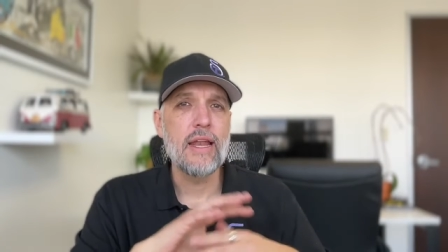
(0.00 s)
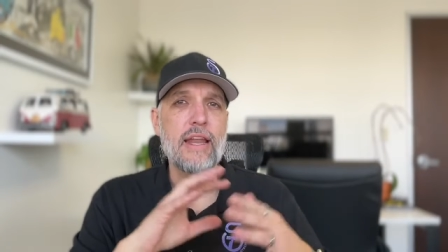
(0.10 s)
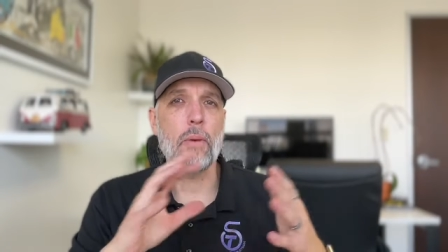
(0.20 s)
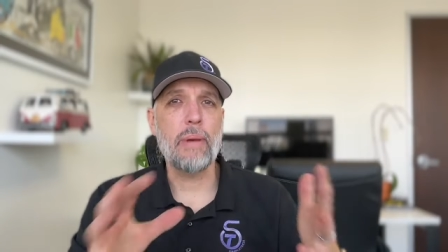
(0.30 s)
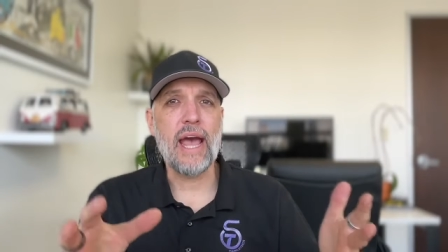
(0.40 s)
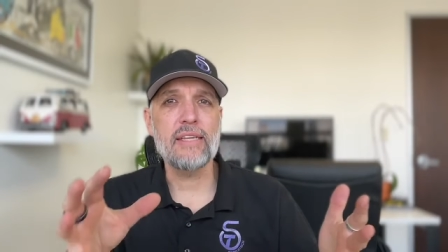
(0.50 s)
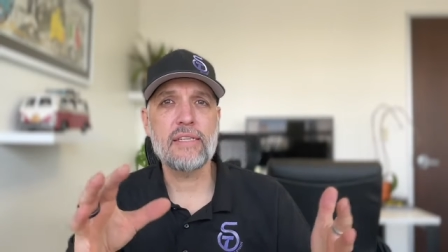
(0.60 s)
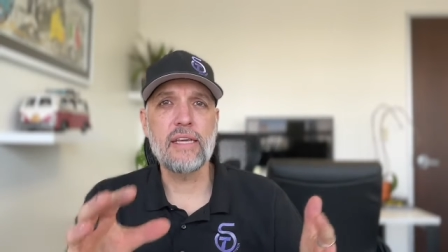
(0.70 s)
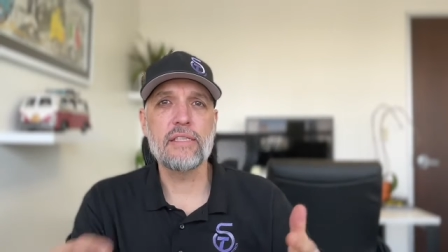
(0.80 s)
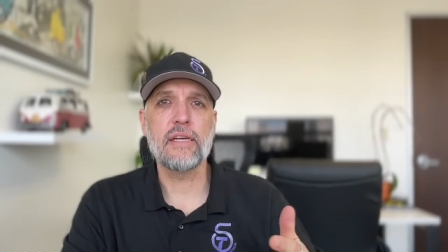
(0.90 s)
Now,
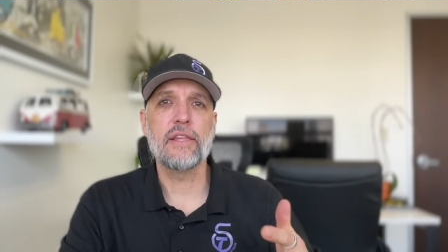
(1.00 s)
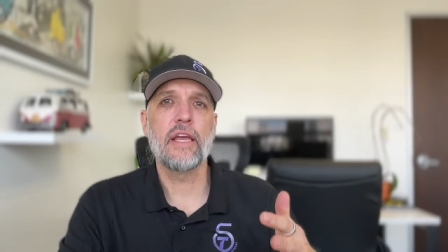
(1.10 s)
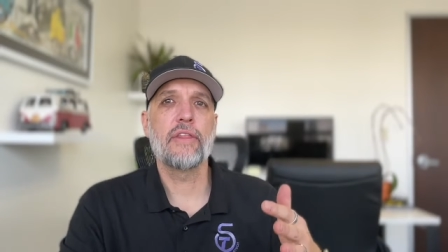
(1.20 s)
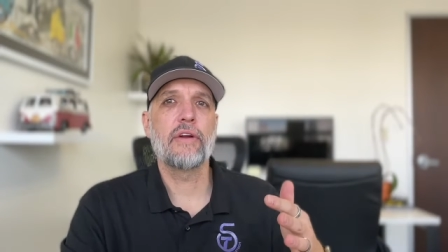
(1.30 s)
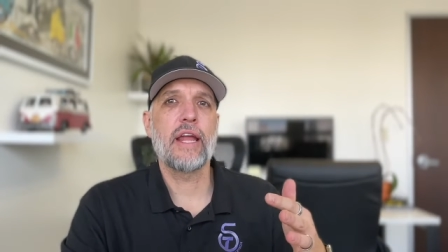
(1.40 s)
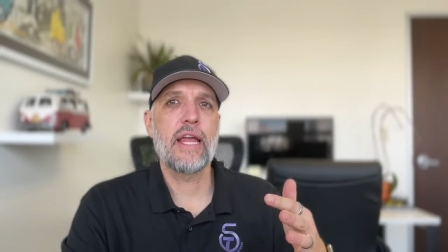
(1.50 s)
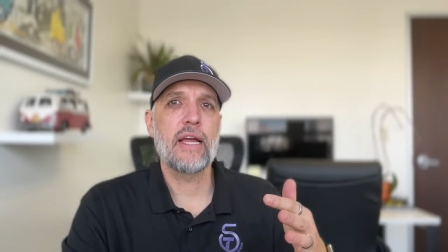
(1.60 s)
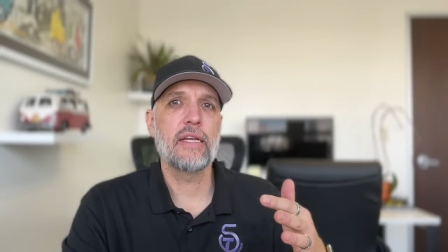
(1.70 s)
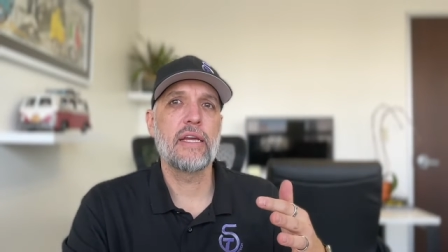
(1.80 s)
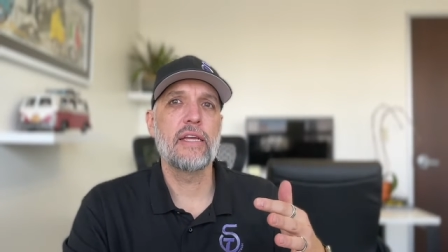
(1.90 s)
passkeys, on the other
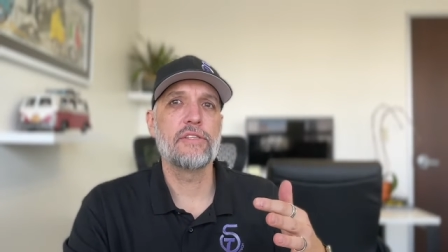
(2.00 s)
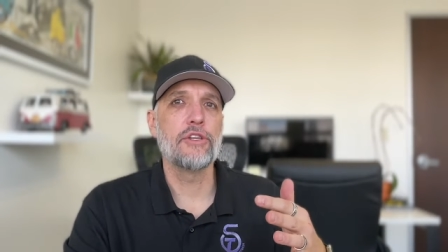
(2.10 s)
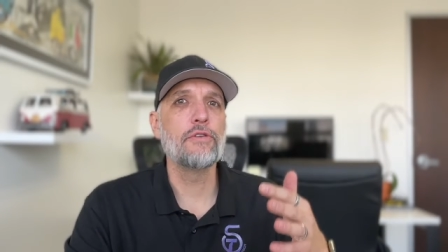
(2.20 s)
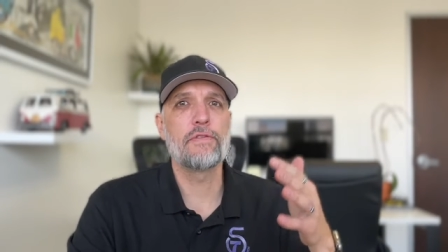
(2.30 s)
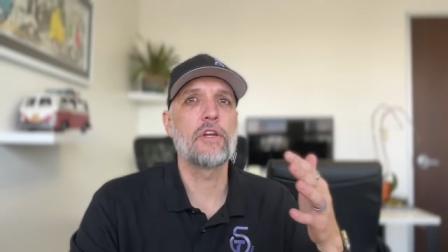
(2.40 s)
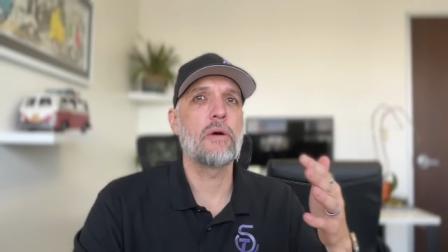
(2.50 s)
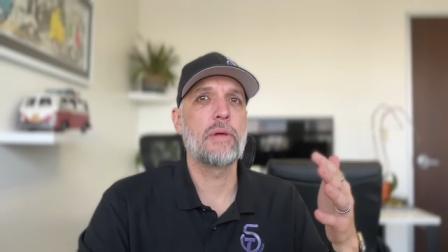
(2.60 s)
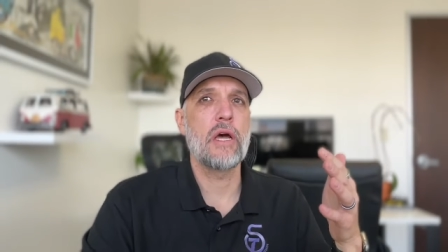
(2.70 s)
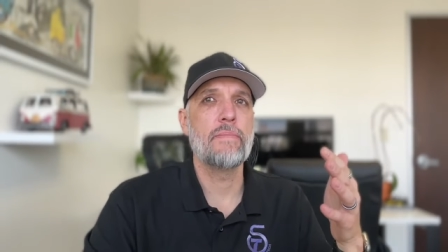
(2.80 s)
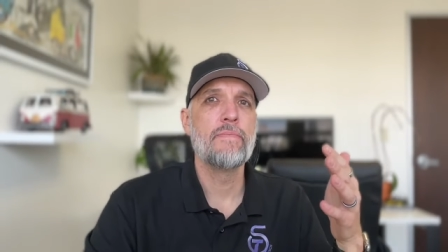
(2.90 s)
hand, is a new
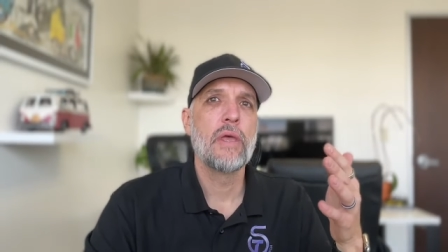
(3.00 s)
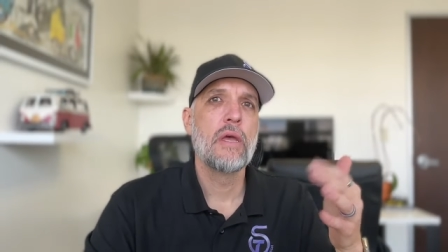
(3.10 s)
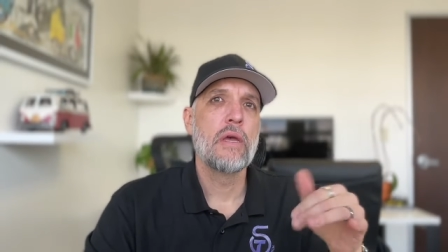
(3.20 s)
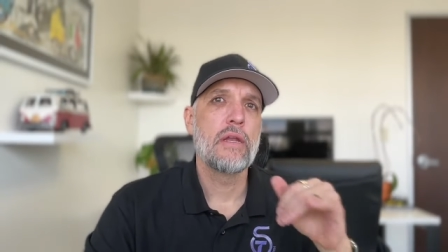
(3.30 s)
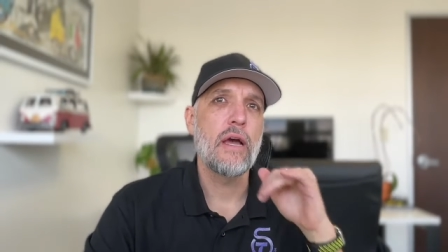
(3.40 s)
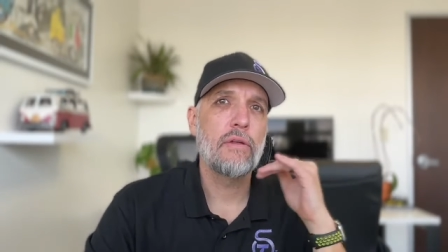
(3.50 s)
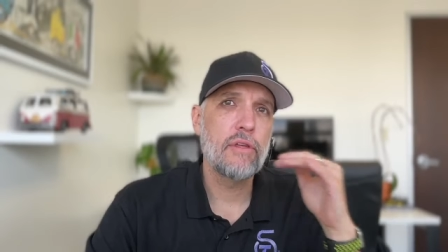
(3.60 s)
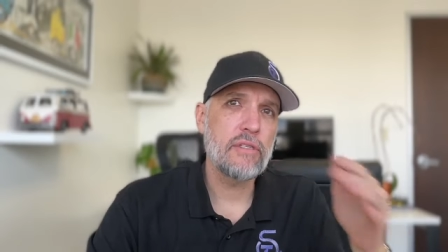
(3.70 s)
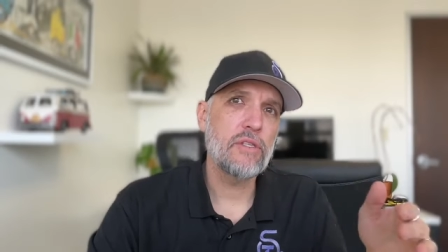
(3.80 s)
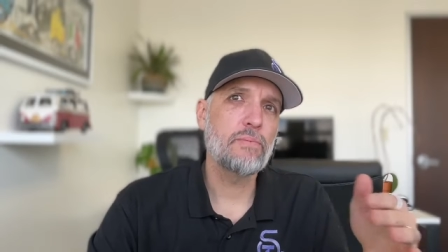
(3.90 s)
phenomenon. Now,
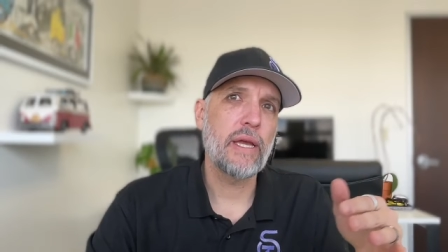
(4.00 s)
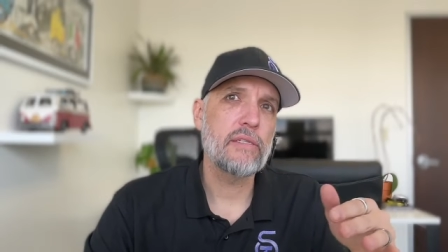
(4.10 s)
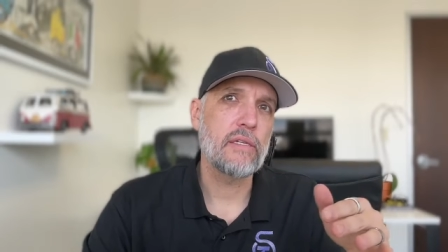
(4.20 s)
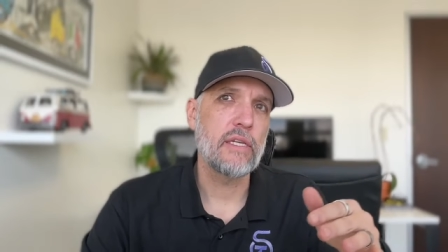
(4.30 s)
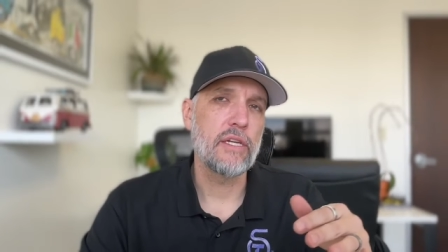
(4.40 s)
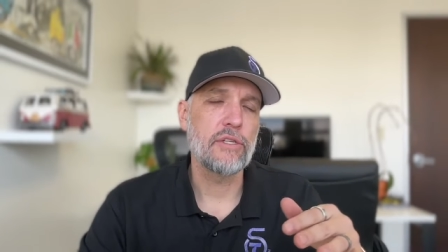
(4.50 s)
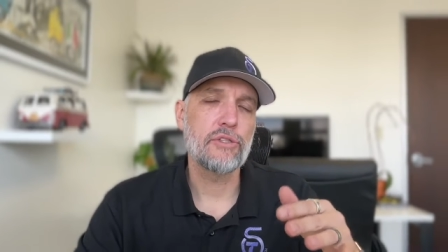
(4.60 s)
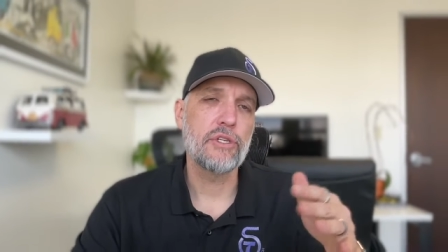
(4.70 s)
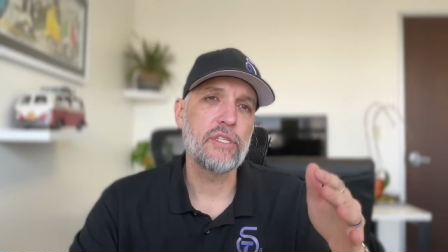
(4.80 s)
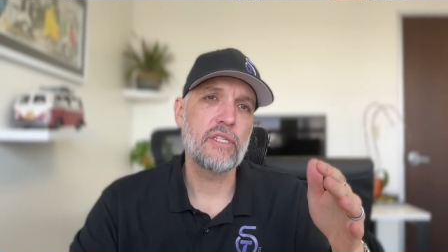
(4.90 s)
this is based on
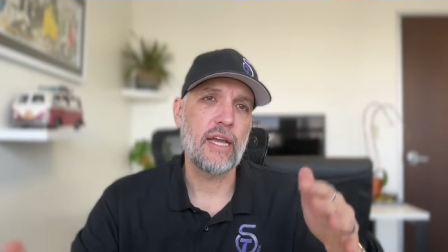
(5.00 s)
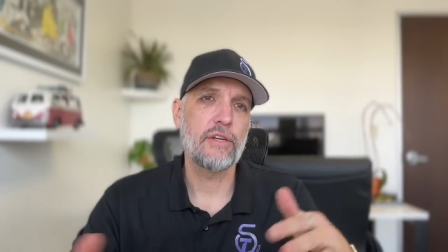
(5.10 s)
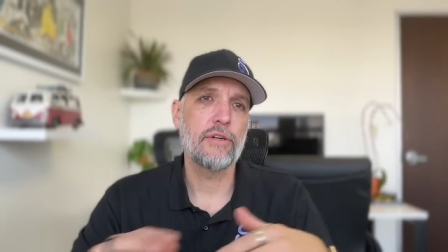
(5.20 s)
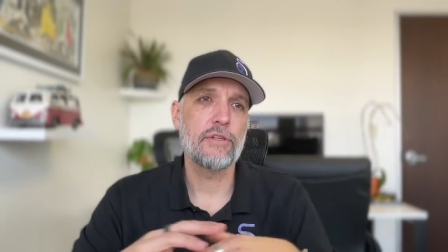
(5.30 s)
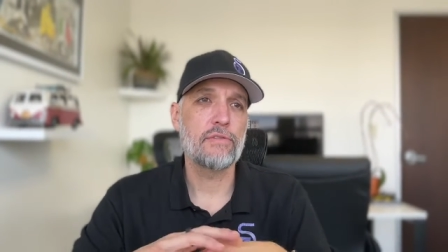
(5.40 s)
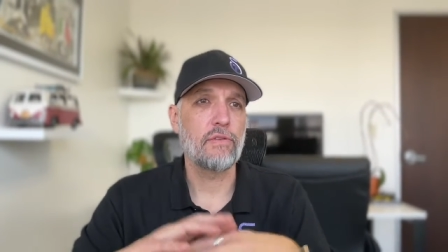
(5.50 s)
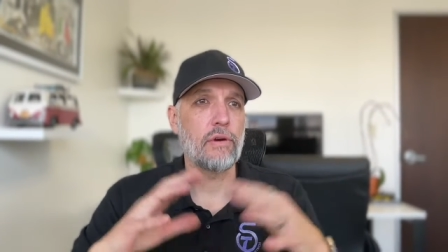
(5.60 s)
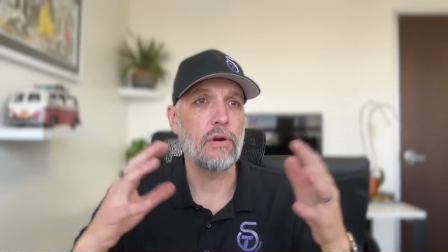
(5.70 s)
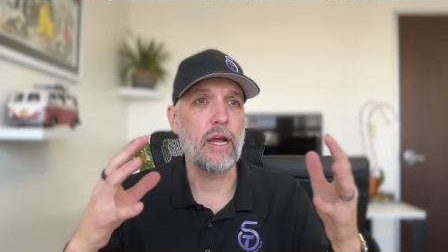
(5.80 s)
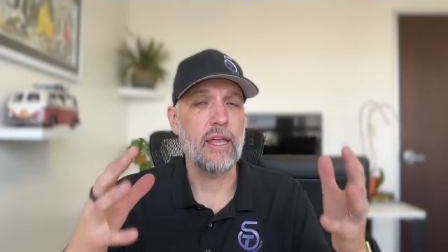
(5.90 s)
industry standards
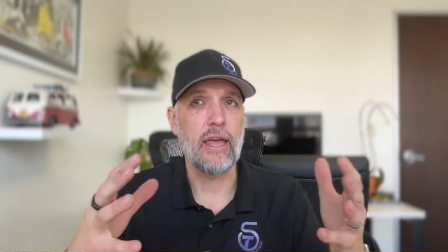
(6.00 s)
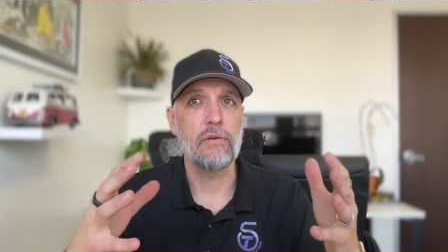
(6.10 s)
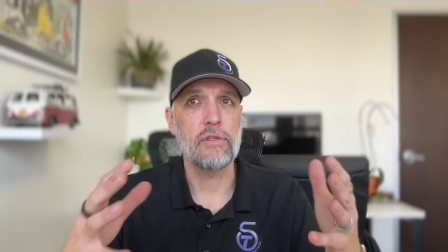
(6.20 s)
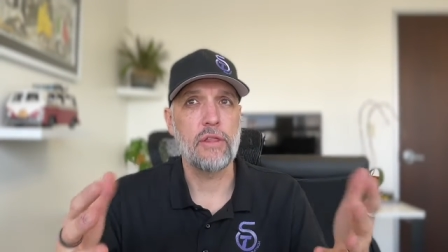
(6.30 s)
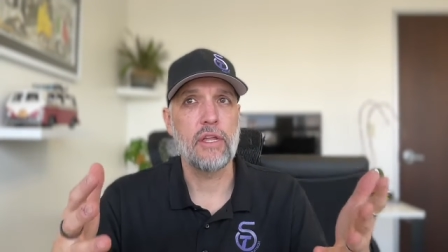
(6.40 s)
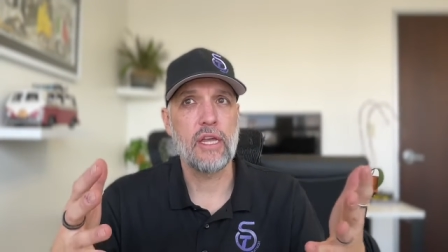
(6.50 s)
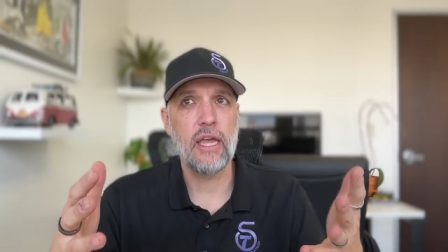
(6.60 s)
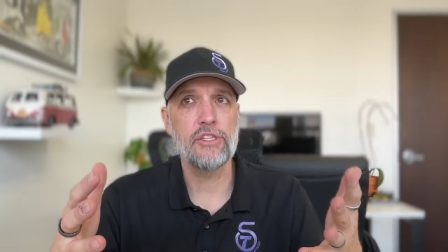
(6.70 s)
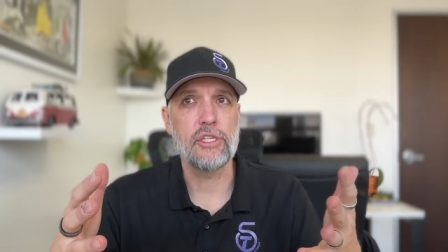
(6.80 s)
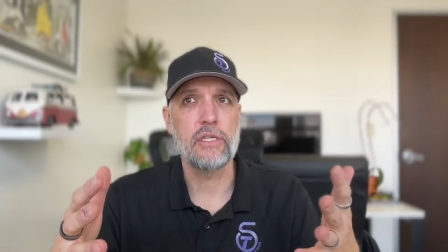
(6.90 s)
for account
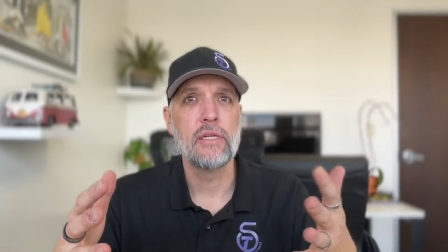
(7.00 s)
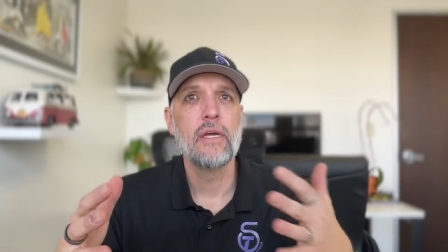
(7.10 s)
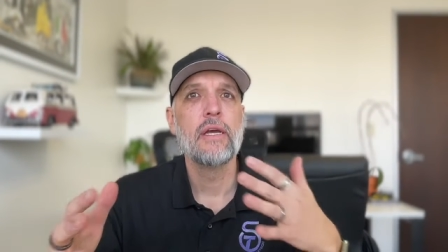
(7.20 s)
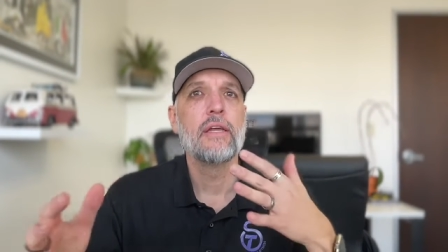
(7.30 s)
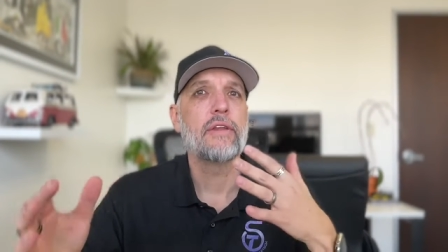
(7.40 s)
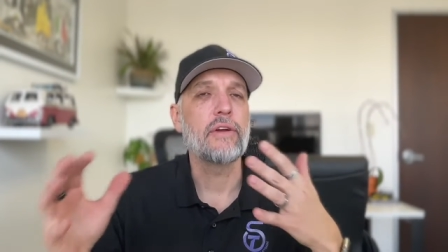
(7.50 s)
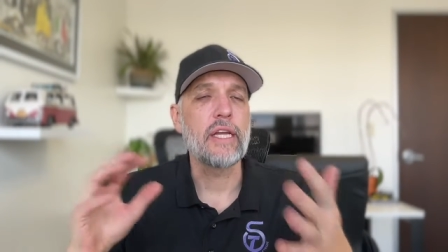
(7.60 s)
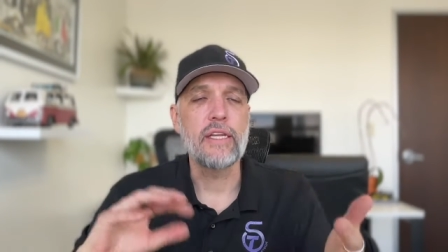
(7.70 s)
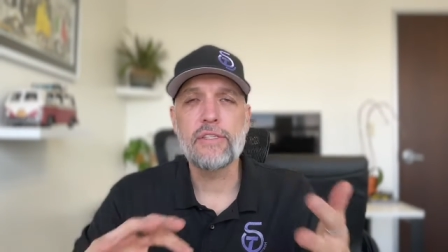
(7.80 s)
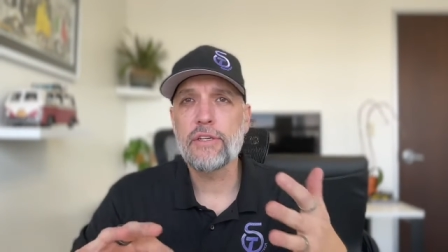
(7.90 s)
authentication. They're
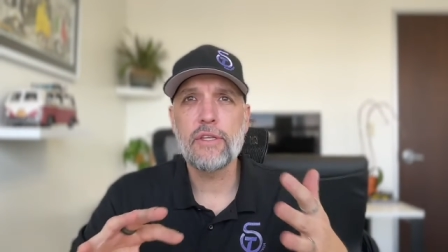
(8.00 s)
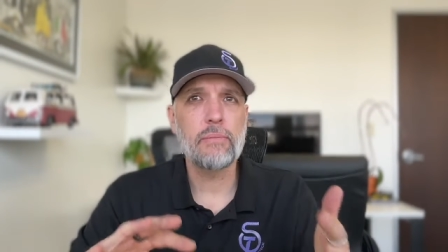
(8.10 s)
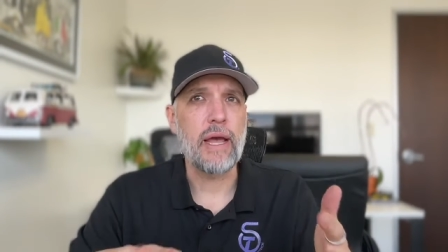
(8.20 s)
easier than